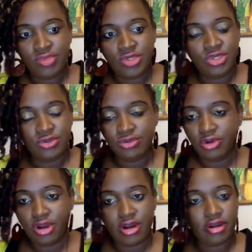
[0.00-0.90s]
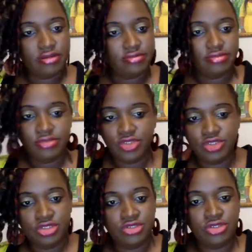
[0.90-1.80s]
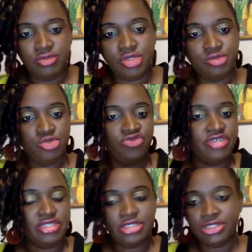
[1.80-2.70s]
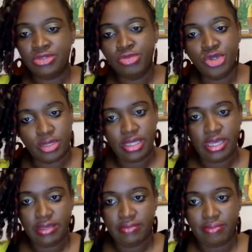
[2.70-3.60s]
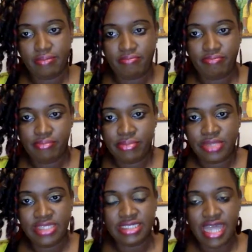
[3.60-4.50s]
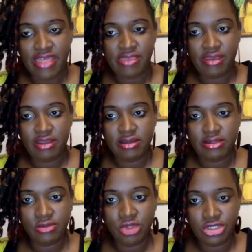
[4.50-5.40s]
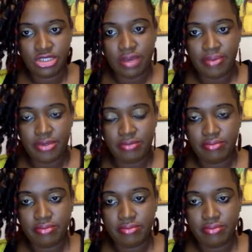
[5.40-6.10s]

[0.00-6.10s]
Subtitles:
you are you're gonna be moving smoothly. There's nothing will stop you.